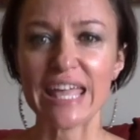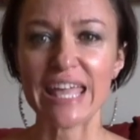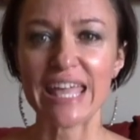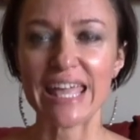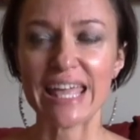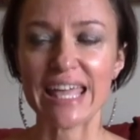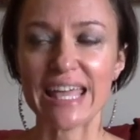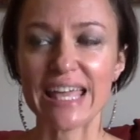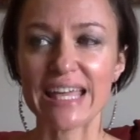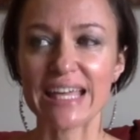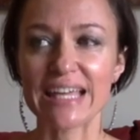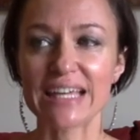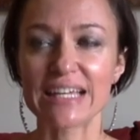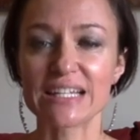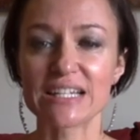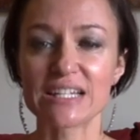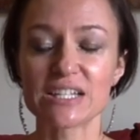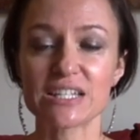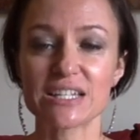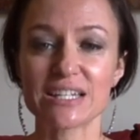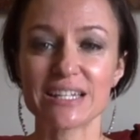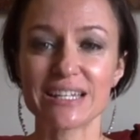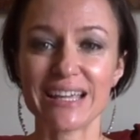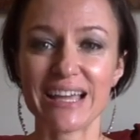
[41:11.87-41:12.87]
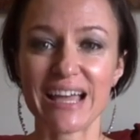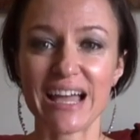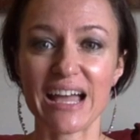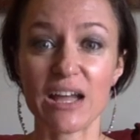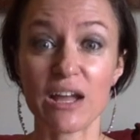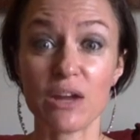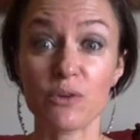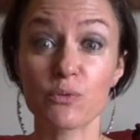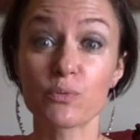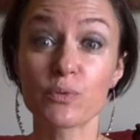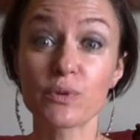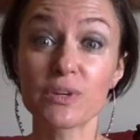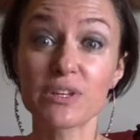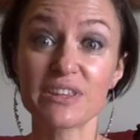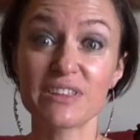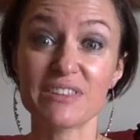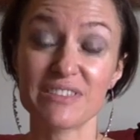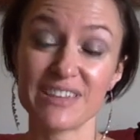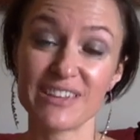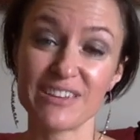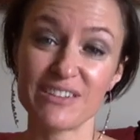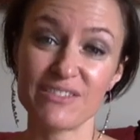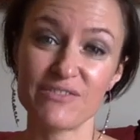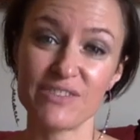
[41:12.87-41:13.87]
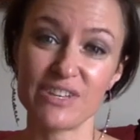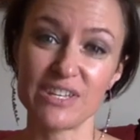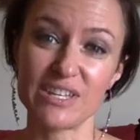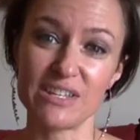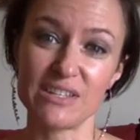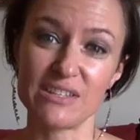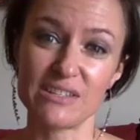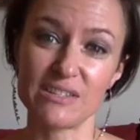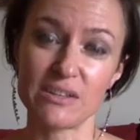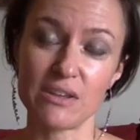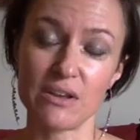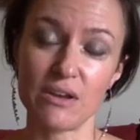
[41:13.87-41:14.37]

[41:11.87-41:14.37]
And I really think of it as